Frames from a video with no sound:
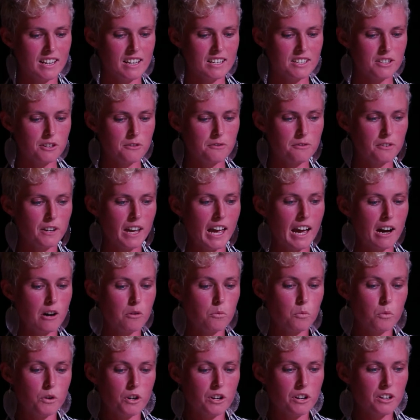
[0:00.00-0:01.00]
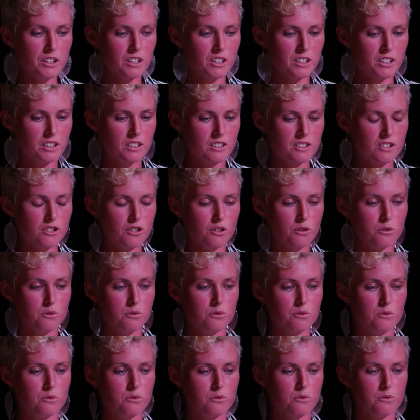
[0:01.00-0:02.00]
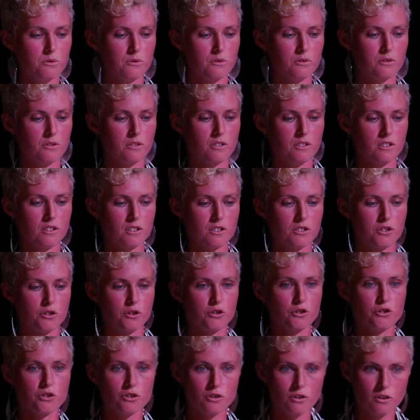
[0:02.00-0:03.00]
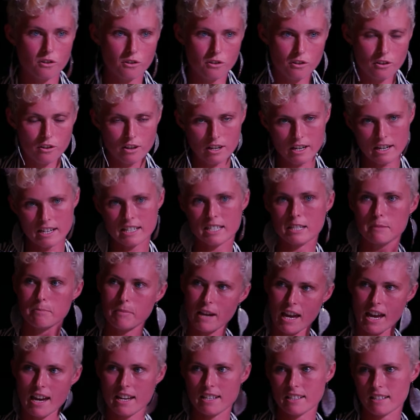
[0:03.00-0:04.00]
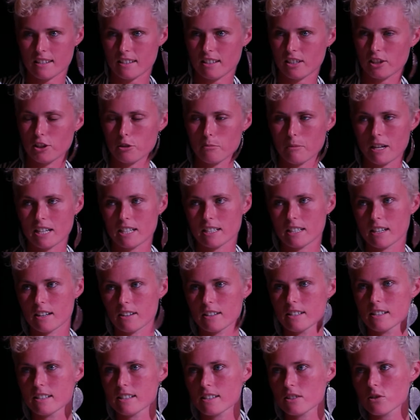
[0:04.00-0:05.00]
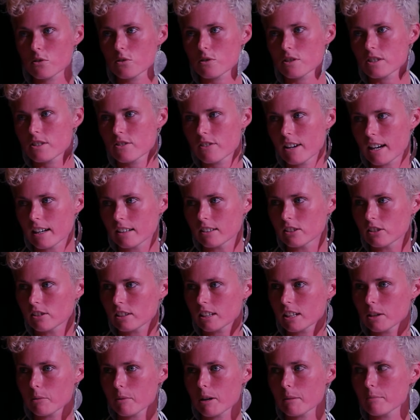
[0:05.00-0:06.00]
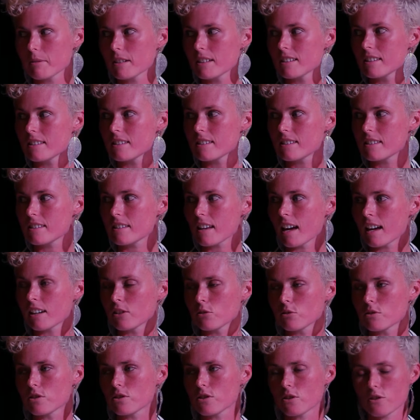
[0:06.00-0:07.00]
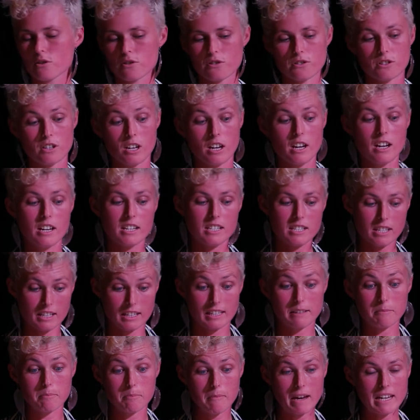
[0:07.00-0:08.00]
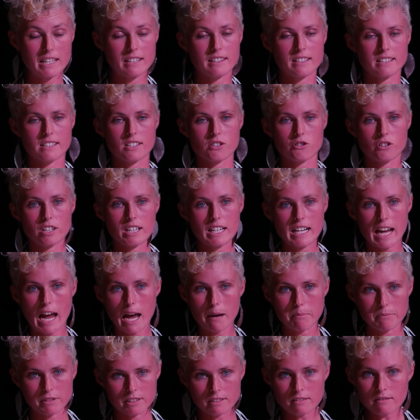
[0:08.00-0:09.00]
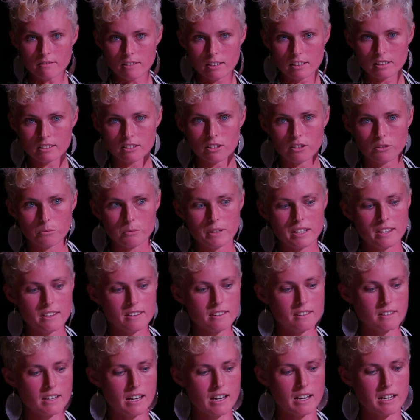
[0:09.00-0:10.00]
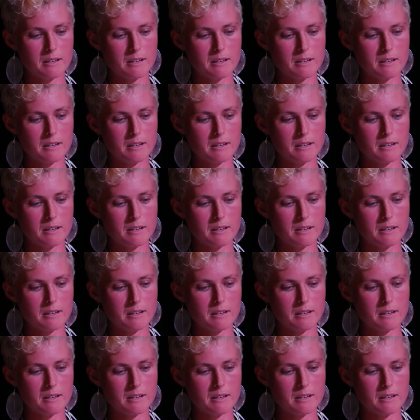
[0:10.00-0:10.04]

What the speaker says: So for our work to expand the humanitarian discourse around nuclear weapons, and also to make this treaty happen along with